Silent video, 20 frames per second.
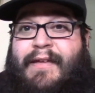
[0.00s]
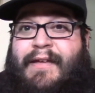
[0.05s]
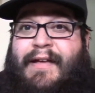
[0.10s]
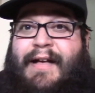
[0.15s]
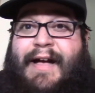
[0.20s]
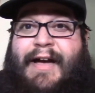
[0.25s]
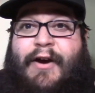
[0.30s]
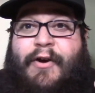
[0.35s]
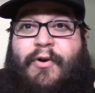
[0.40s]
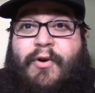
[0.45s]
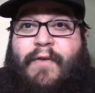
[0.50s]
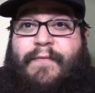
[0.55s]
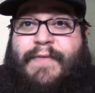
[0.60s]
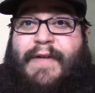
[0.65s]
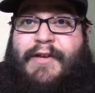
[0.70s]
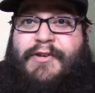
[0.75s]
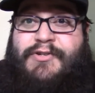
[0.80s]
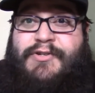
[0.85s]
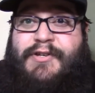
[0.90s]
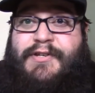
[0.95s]
I don't know if
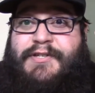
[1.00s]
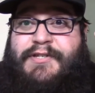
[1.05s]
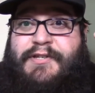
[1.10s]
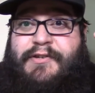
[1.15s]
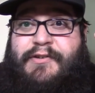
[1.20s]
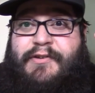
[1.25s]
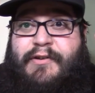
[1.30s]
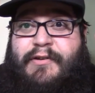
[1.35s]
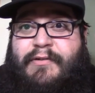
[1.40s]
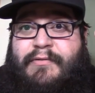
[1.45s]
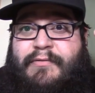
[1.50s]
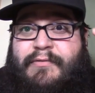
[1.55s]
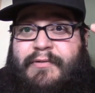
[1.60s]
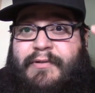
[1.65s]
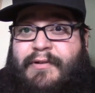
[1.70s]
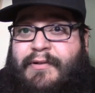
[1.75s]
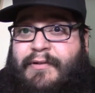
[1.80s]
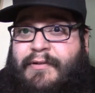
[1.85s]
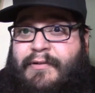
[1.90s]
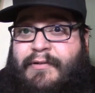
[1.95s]
that's just, you know,
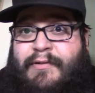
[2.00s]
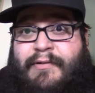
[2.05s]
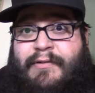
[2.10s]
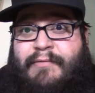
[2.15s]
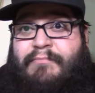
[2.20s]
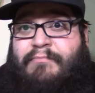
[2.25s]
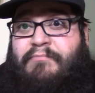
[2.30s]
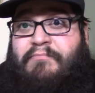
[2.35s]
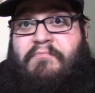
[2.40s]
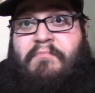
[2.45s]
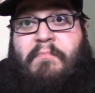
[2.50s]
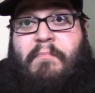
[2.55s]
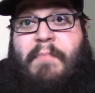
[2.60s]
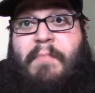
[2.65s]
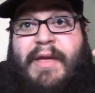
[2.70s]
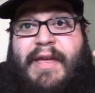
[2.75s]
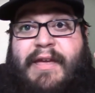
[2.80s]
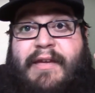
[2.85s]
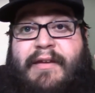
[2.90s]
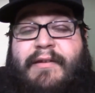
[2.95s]

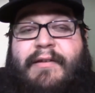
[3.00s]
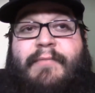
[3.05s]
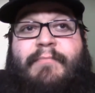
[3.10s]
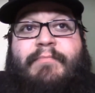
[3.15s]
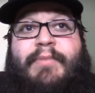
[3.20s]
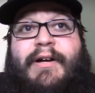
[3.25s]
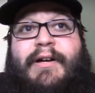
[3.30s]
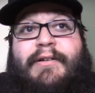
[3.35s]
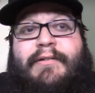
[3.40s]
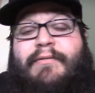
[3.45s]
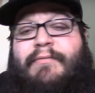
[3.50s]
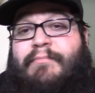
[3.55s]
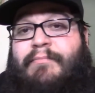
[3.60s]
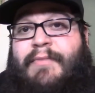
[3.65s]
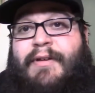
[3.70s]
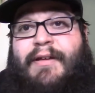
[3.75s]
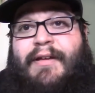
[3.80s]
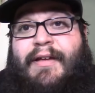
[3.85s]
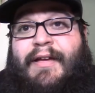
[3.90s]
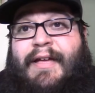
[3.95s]
me, but
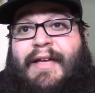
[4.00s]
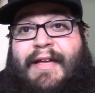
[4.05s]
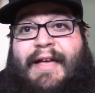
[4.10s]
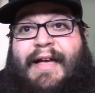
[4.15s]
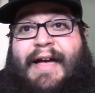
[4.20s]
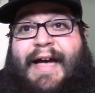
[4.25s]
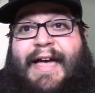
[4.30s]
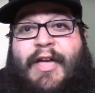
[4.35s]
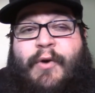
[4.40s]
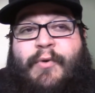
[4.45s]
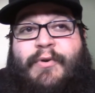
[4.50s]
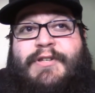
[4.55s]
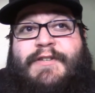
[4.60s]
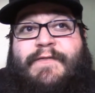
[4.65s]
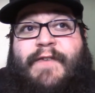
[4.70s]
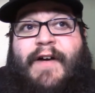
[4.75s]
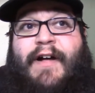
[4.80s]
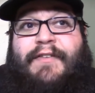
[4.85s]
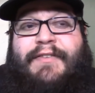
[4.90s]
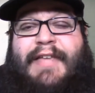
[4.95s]
I always
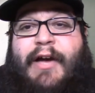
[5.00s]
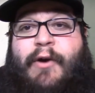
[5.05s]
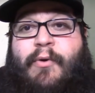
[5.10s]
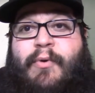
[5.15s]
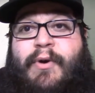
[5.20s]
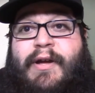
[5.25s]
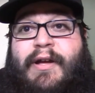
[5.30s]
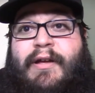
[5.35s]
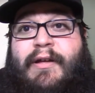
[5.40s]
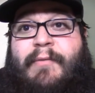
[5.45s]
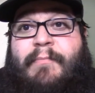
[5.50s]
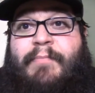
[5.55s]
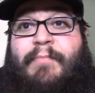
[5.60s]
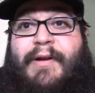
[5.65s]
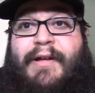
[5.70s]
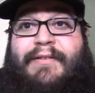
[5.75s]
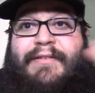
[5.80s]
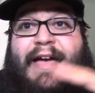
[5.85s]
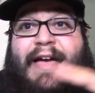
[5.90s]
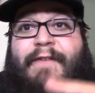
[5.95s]
felt that way.
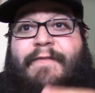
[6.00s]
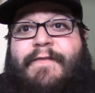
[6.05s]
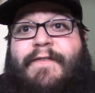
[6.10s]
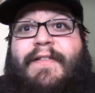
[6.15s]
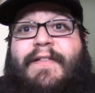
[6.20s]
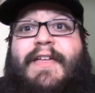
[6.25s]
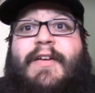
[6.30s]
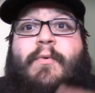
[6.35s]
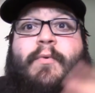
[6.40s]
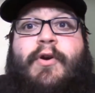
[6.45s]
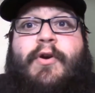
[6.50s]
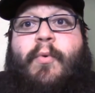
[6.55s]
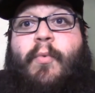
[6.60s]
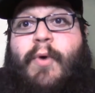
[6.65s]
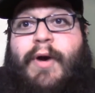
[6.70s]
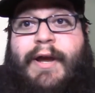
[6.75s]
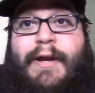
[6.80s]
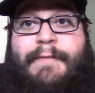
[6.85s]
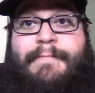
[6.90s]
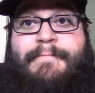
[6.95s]
But that feeling went
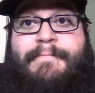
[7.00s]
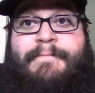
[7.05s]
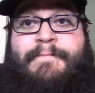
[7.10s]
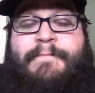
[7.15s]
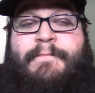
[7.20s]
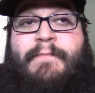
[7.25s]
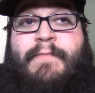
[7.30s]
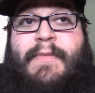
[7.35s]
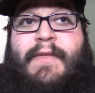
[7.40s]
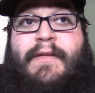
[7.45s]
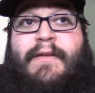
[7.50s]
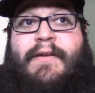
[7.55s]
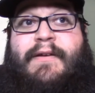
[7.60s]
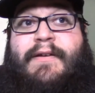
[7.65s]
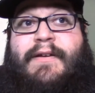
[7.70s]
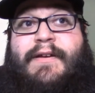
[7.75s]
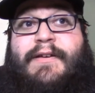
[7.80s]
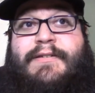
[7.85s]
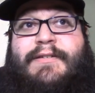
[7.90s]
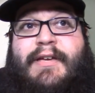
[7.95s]
away
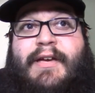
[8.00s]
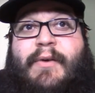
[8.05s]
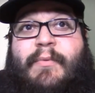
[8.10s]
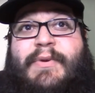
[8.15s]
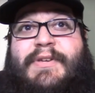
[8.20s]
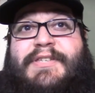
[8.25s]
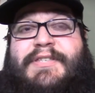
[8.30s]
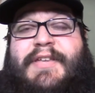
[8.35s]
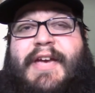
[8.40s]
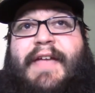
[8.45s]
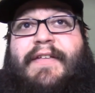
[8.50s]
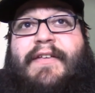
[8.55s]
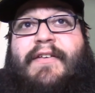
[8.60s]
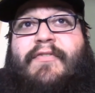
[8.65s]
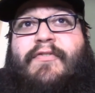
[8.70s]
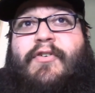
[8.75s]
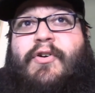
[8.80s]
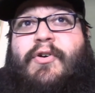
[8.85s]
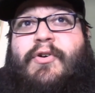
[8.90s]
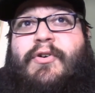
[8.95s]
because we stayed there
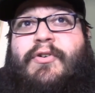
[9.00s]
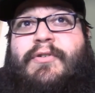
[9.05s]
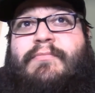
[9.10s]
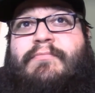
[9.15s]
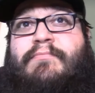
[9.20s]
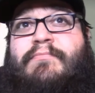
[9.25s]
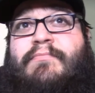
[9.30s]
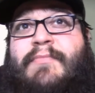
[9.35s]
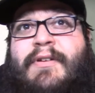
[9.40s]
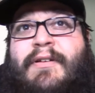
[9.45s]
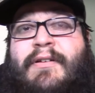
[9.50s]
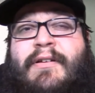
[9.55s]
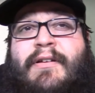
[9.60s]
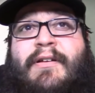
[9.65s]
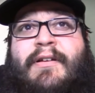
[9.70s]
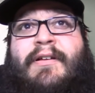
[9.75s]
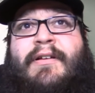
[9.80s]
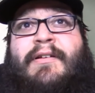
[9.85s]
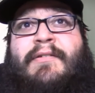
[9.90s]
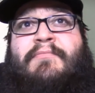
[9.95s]
for a
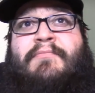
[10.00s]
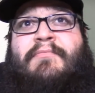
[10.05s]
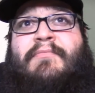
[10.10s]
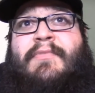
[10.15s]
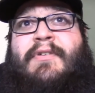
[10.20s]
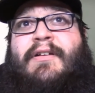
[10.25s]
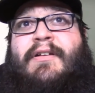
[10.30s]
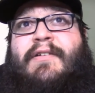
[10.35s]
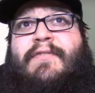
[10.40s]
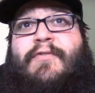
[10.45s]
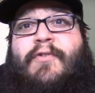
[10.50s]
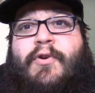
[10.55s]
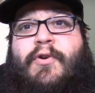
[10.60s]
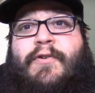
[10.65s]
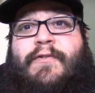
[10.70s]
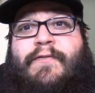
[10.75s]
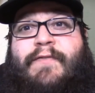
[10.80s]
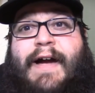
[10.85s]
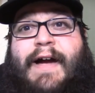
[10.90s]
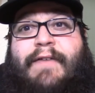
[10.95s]

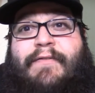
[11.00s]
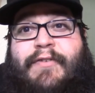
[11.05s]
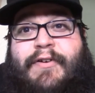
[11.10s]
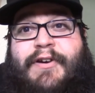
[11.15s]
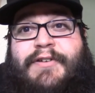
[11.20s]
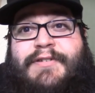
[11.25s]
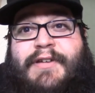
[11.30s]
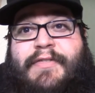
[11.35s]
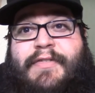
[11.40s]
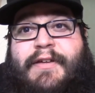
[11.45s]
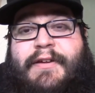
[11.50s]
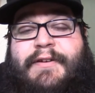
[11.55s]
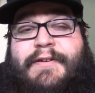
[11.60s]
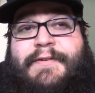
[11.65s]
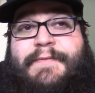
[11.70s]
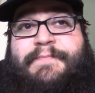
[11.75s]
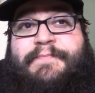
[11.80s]
good 5 years, I think.